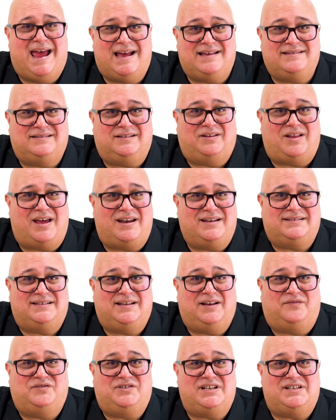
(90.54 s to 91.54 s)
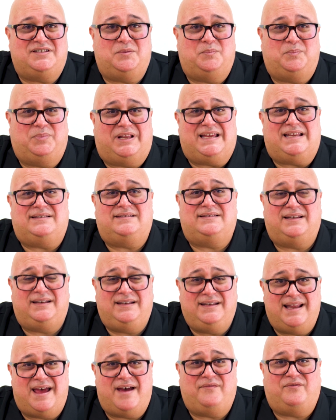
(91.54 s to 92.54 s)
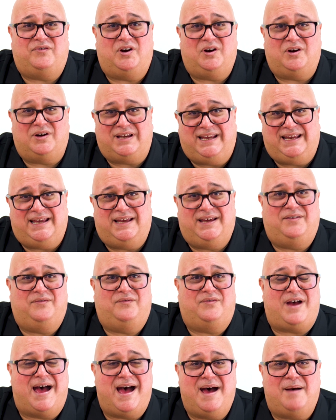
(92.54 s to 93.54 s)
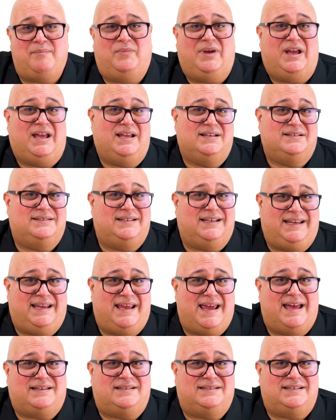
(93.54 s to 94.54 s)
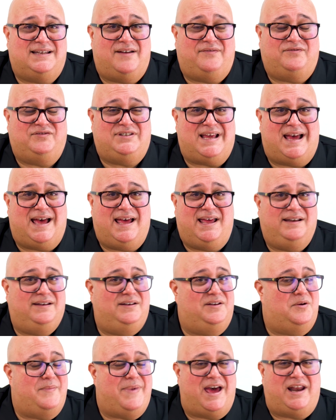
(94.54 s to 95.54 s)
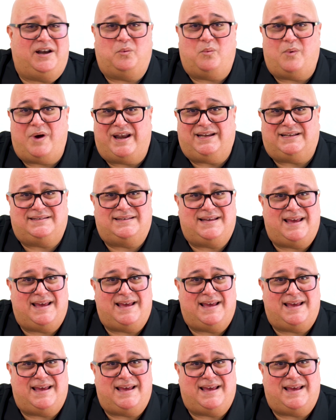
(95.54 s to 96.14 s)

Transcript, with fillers: has a lot of self-discipline to never give up, to get stuff done no matter what it